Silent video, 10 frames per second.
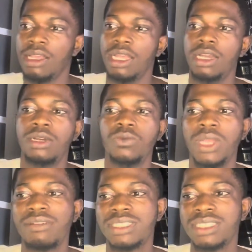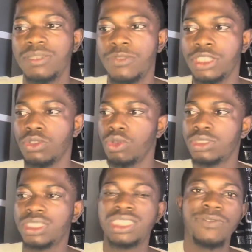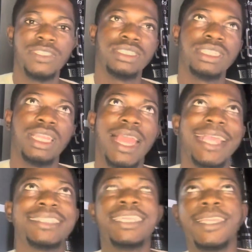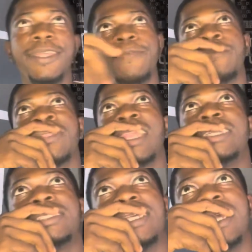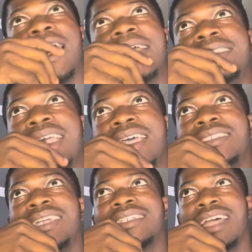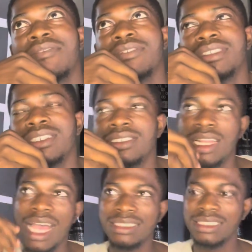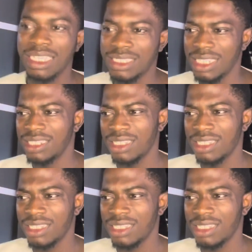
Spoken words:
We have CC Fishing, although CC Fishing like they ended their services last year